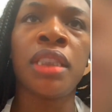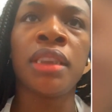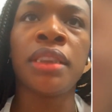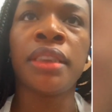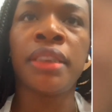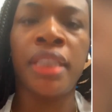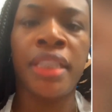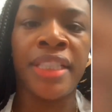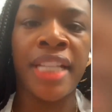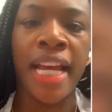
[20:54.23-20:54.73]

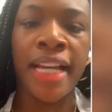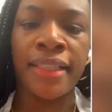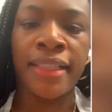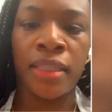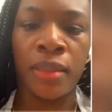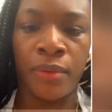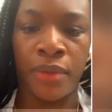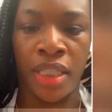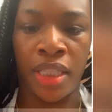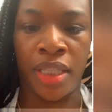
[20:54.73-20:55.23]
to the
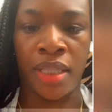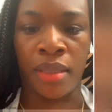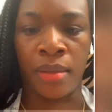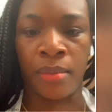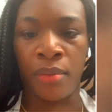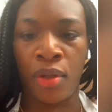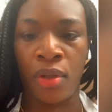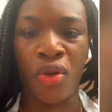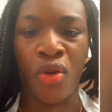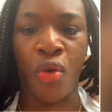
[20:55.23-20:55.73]
Jackson Wing
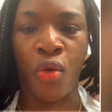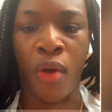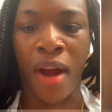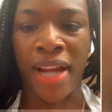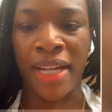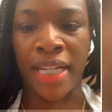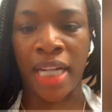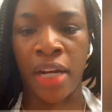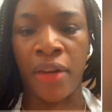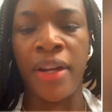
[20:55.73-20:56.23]
gym
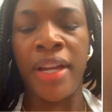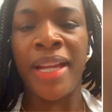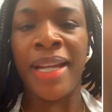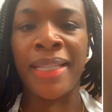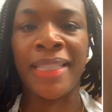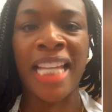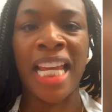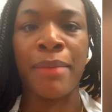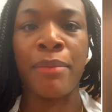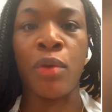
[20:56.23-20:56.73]
right now.
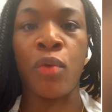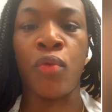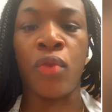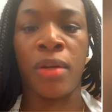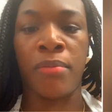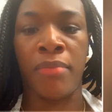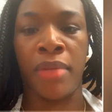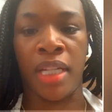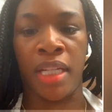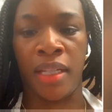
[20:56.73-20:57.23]
It'll take me
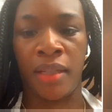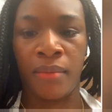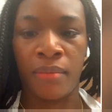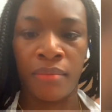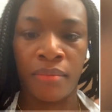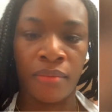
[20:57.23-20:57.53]
1 minute.